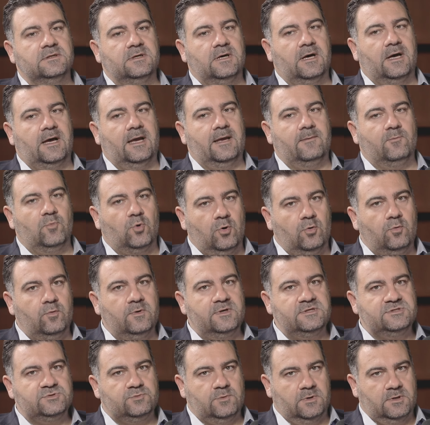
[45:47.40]
I'm
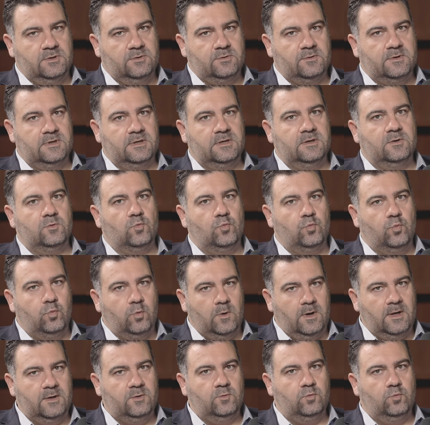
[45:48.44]
always wondering
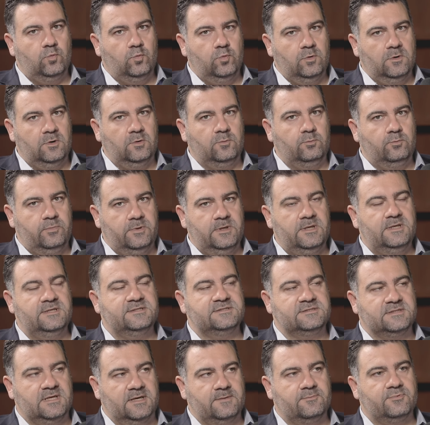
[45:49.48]
what will be
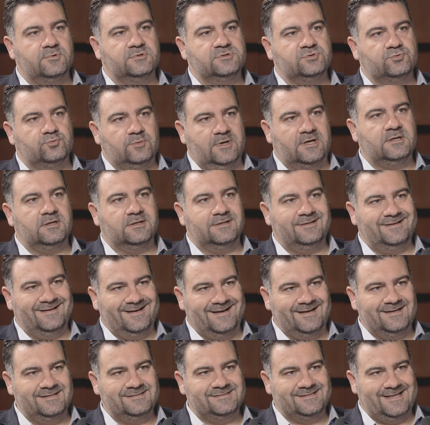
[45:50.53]
Cyprus
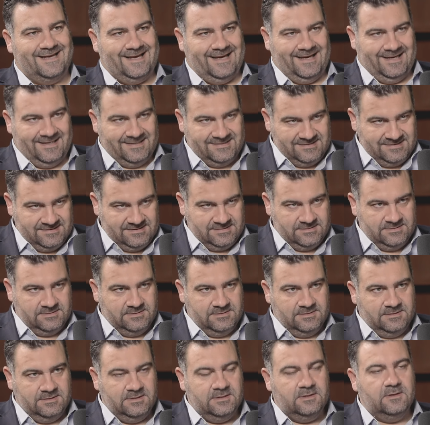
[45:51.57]
recognized as
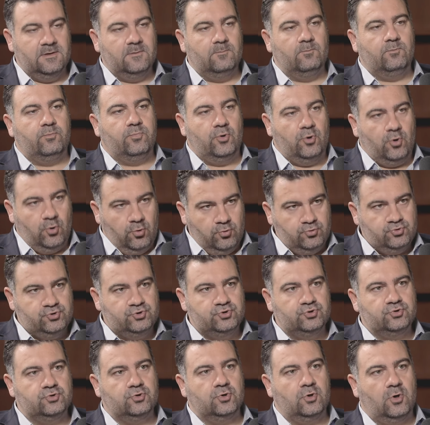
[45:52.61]

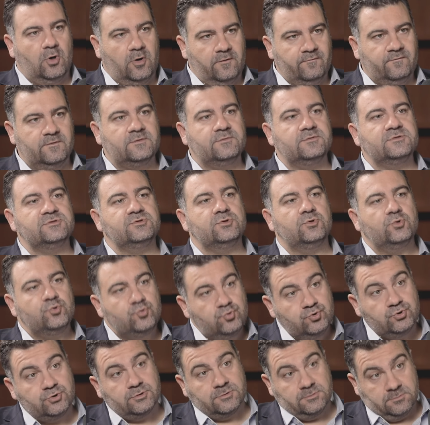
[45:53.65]
post-conflict
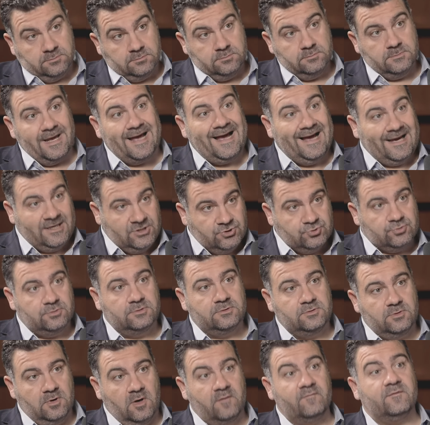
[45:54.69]
resolution, actual
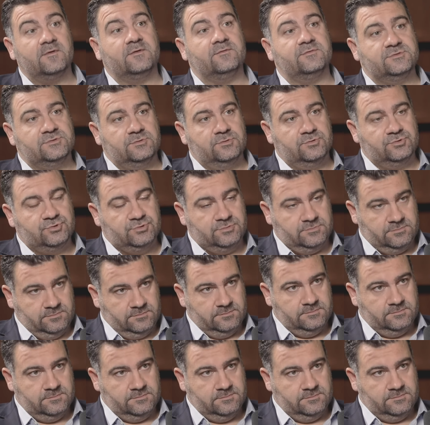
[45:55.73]
conflict resolution.